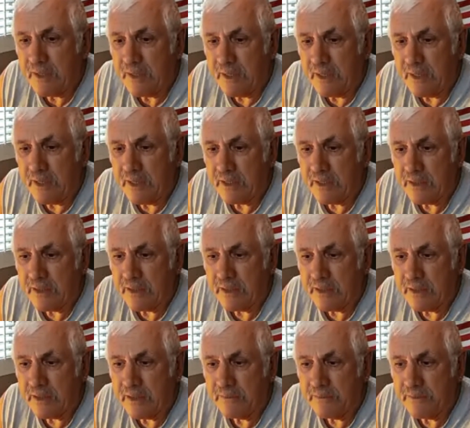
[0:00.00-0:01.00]
And
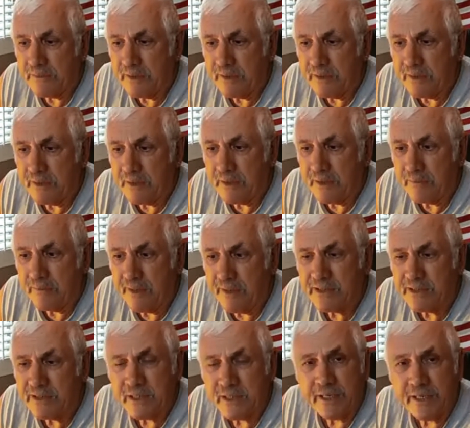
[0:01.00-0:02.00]

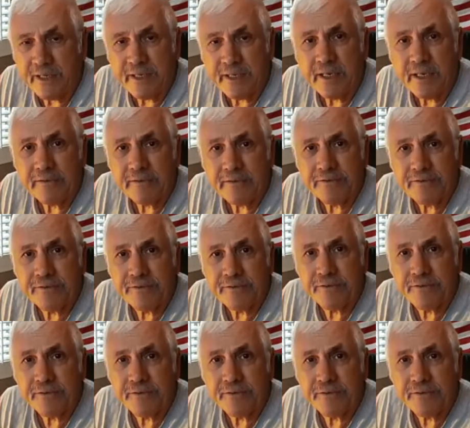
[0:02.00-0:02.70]
amazingly enough,